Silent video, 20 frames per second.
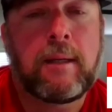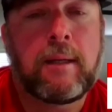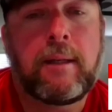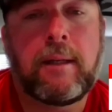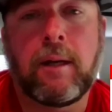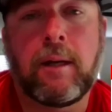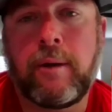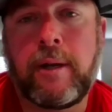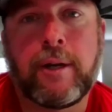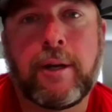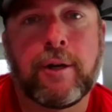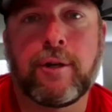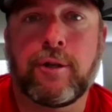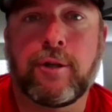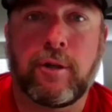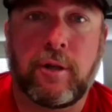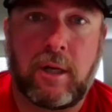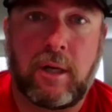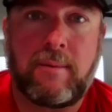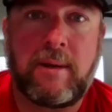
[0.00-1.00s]
You know, hitters
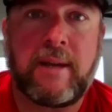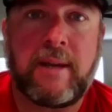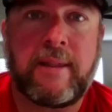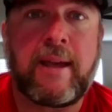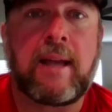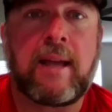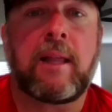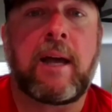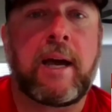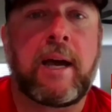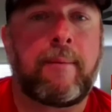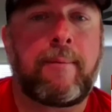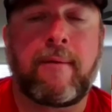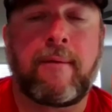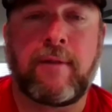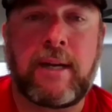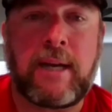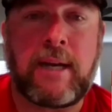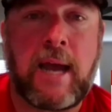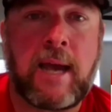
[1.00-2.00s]
are going to be in that lineup
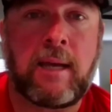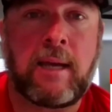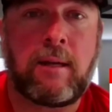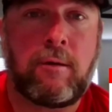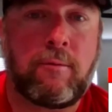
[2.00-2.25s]
every day.